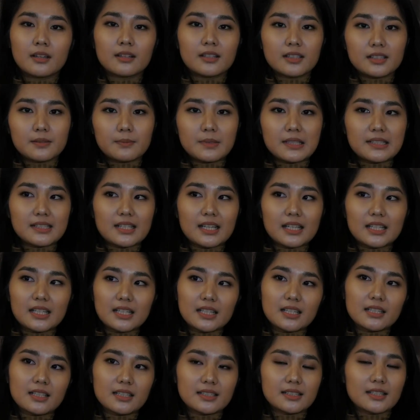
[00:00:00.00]
This means that
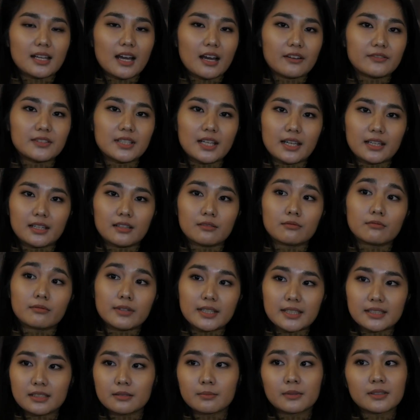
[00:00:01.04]
he needs to have taken
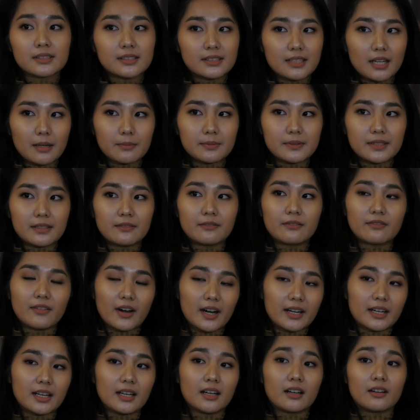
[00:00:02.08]
reasonable steps in
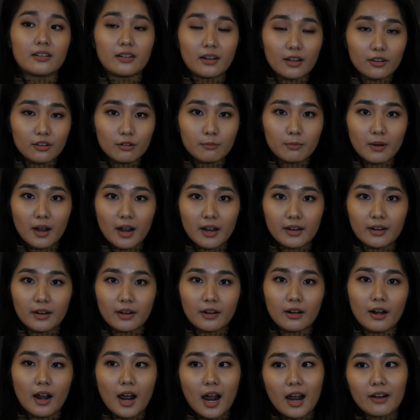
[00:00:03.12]
finding another buyer